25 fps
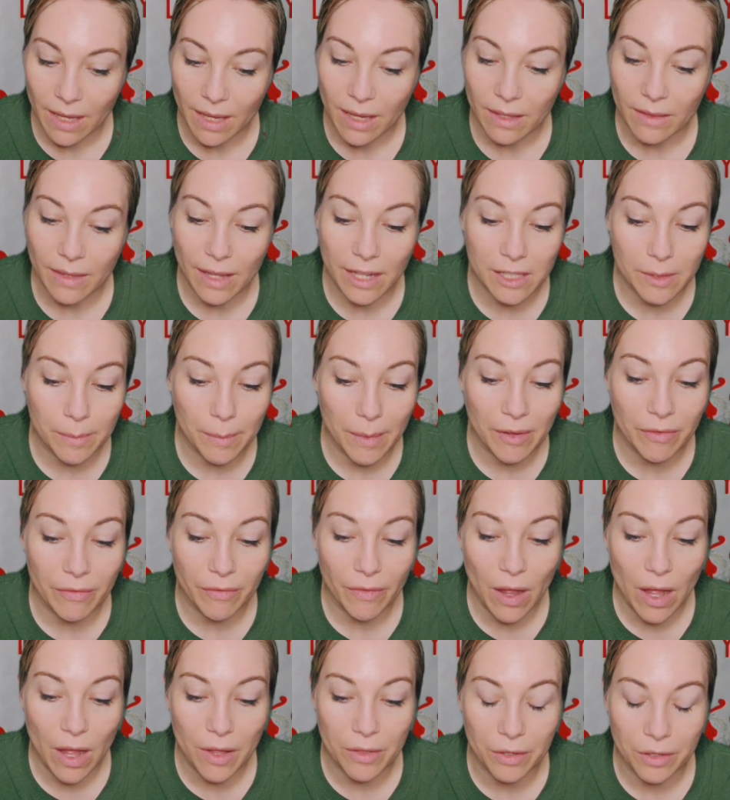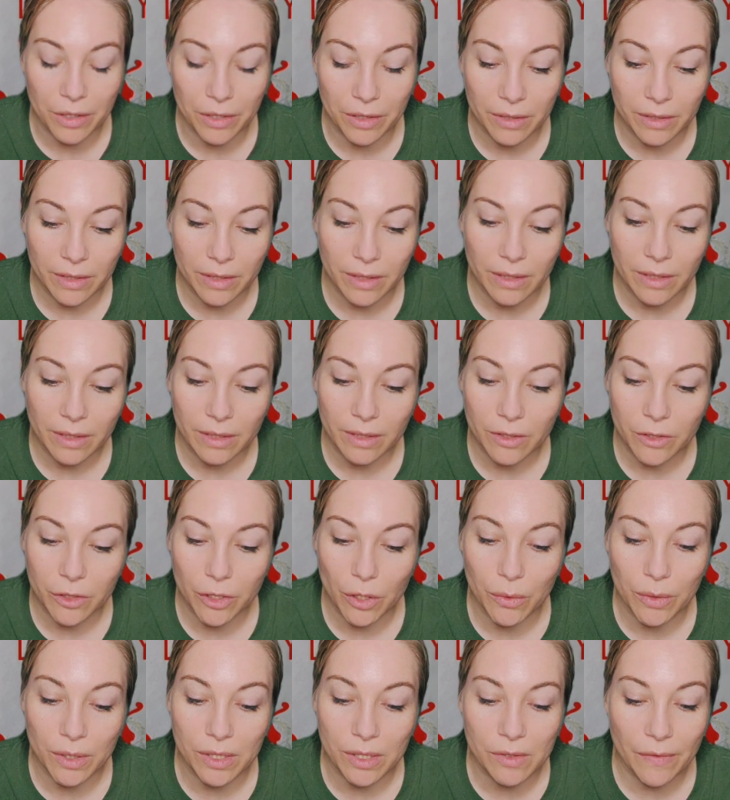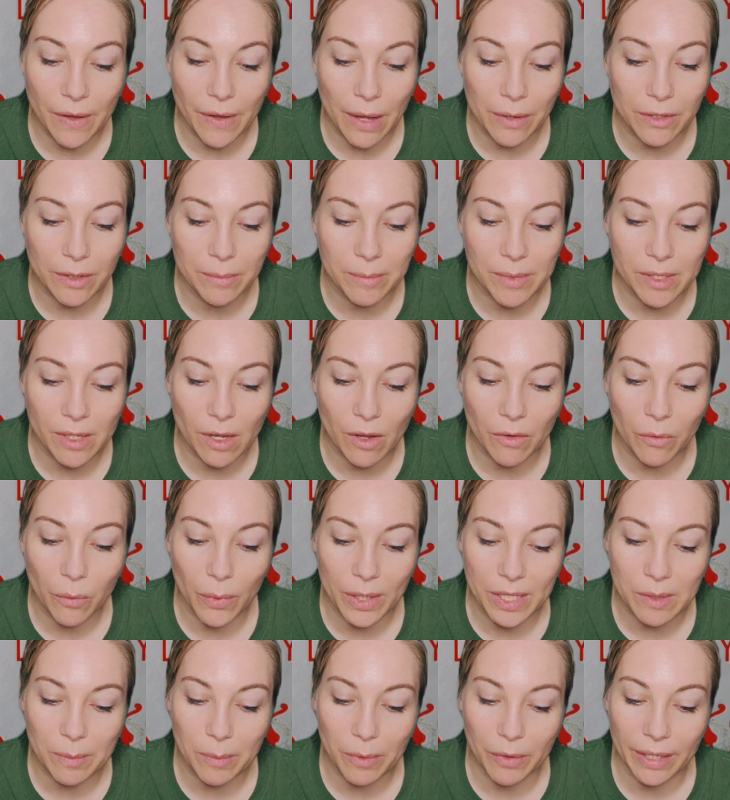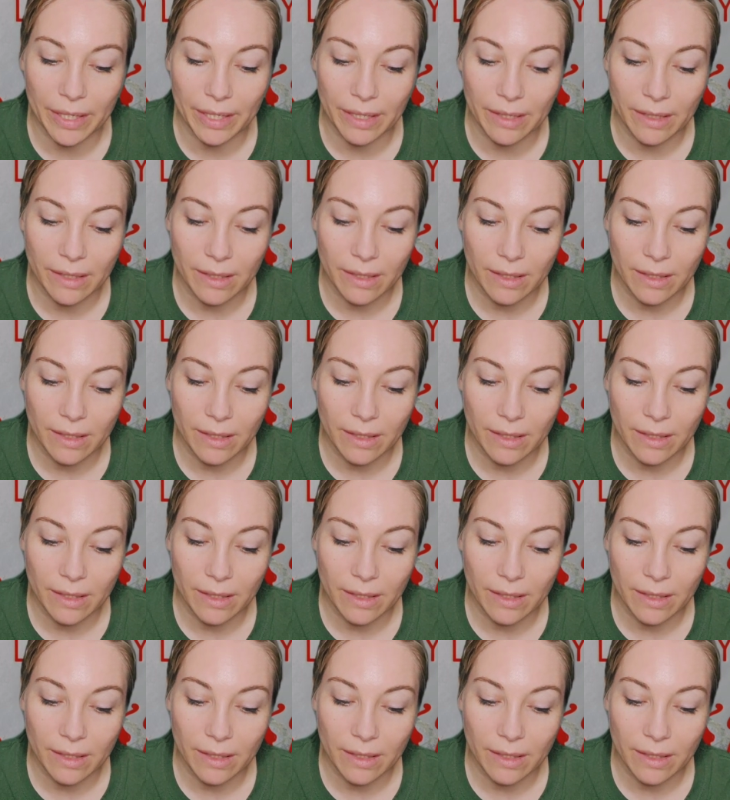That's my father, Jonas found himself whispering,